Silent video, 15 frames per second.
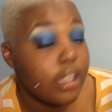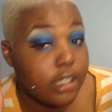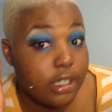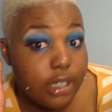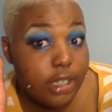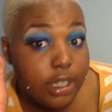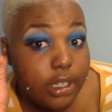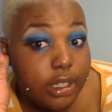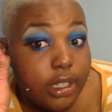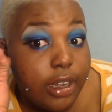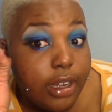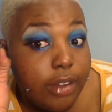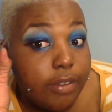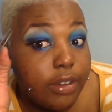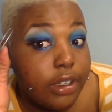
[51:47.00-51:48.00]
That's another
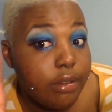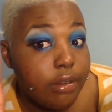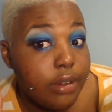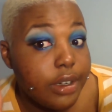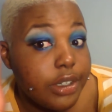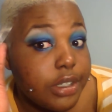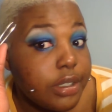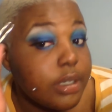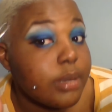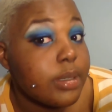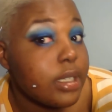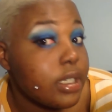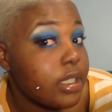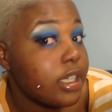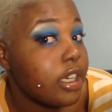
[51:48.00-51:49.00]
thing. When you wear
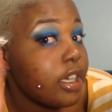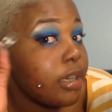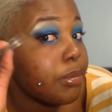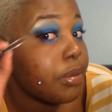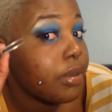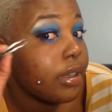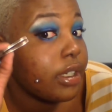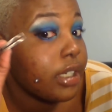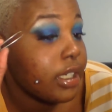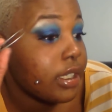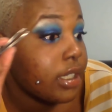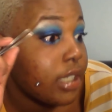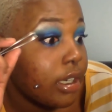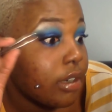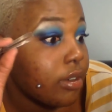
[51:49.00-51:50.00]
strips, it's very important
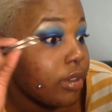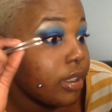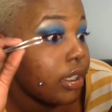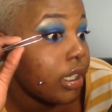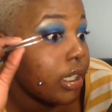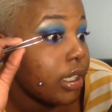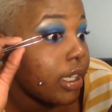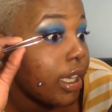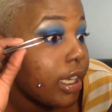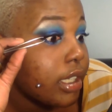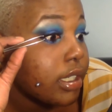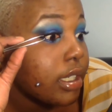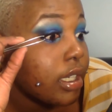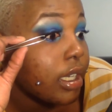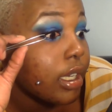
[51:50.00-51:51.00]
that they're on your
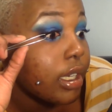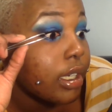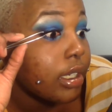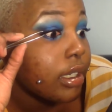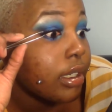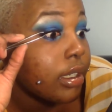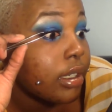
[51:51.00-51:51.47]
lash line.